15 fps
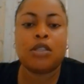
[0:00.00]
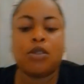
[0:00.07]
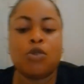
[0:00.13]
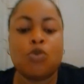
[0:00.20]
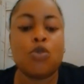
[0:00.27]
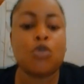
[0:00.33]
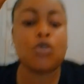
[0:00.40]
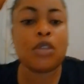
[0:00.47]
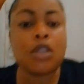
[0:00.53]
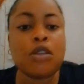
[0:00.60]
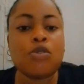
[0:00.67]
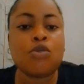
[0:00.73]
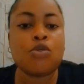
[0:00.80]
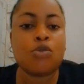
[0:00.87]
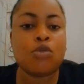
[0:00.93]
the
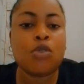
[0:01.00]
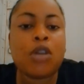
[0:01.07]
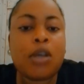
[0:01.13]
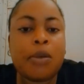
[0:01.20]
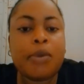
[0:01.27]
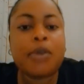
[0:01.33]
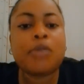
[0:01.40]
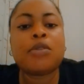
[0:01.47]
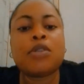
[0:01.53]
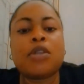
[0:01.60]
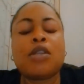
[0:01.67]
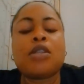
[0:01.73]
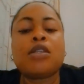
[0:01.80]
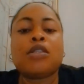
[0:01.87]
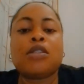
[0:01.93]
things you talk about there
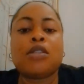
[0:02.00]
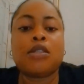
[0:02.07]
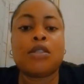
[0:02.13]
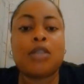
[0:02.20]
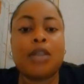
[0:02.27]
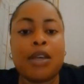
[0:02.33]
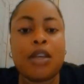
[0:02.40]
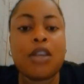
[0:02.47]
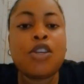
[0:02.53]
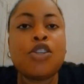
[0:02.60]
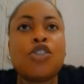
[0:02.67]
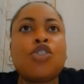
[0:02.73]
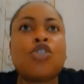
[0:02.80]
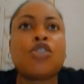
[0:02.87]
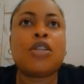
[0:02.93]
is their
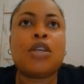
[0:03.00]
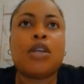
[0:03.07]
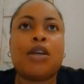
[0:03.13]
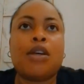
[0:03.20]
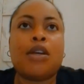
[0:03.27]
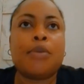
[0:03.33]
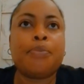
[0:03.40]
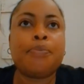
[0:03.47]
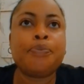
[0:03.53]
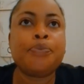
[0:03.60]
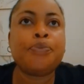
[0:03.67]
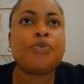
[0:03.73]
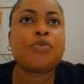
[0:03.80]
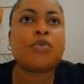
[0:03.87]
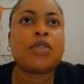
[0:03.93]
age, their
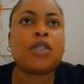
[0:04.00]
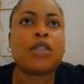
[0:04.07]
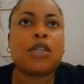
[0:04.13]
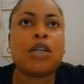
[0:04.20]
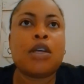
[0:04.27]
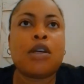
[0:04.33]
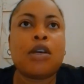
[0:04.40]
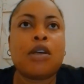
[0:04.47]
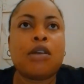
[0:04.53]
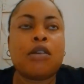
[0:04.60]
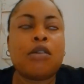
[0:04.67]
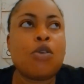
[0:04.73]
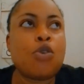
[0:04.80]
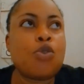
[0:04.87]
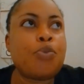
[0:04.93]

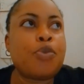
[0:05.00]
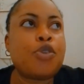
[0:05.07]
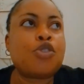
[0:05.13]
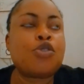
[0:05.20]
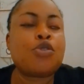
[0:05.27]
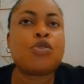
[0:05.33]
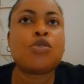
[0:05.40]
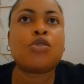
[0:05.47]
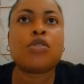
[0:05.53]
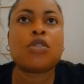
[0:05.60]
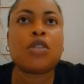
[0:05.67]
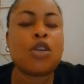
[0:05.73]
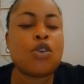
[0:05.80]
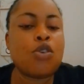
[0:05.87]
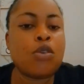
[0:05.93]
occupations,
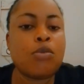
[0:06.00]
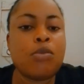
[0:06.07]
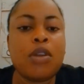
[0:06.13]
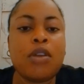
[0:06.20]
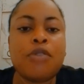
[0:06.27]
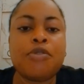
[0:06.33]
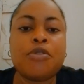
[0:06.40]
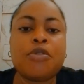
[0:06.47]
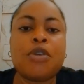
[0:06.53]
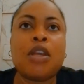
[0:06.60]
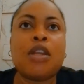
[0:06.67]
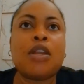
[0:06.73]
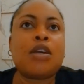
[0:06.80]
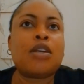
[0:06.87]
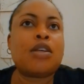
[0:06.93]
income level,
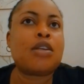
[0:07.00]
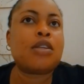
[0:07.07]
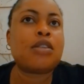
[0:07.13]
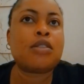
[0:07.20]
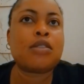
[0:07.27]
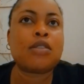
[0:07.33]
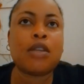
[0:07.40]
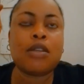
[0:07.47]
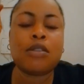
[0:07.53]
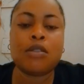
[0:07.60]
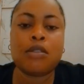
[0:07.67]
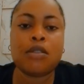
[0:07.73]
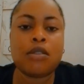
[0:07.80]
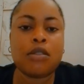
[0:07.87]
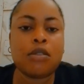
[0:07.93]
earners, and
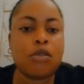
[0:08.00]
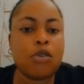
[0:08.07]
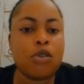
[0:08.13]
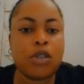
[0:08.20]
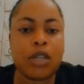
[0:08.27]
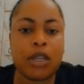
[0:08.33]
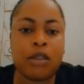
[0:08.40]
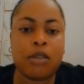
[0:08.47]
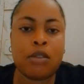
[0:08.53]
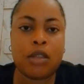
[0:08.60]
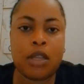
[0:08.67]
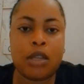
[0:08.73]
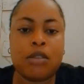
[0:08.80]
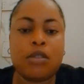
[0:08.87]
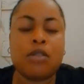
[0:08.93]
other
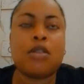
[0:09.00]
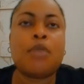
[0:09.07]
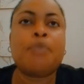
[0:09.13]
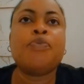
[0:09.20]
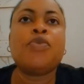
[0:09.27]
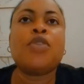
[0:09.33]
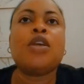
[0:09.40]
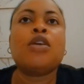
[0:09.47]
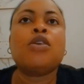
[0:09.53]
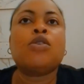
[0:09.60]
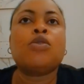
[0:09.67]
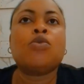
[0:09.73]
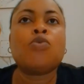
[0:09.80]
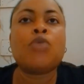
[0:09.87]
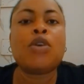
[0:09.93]
things.
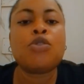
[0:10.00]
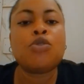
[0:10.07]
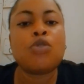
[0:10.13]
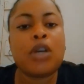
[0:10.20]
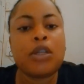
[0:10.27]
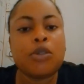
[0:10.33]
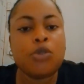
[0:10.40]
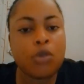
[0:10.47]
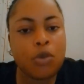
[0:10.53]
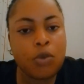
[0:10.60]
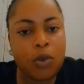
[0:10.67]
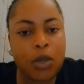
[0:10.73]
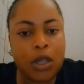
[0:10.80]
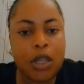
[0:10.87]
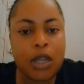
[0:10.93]
When you are done
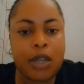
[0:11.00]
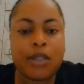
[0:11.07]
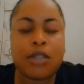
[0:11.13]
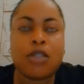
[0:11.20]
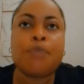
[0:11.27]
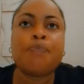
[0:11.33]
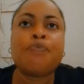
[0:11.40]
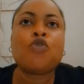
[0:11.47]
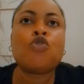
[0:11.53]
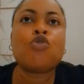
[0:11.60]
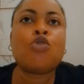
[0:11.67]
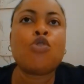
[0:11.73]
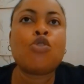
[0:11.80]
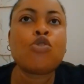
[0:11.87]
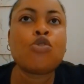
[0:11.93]
with that,
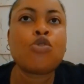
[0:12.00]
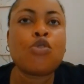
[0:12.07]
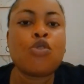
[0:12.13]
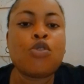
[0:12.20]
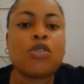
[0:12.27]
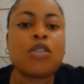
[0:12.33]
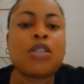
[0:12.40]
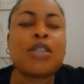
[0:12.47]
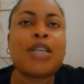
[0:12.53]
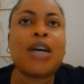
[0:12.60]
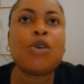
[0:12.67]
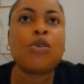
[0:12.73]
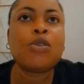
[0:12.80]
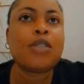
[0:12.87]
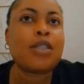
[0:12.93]
you also consider
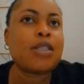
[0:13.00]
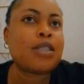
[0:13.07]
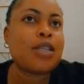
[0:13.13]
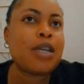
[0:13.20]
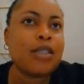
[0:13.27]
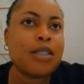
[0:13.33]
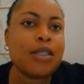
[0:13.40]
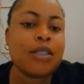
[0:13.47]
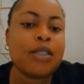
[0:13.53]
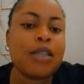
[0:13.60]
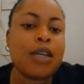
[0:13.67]
understanding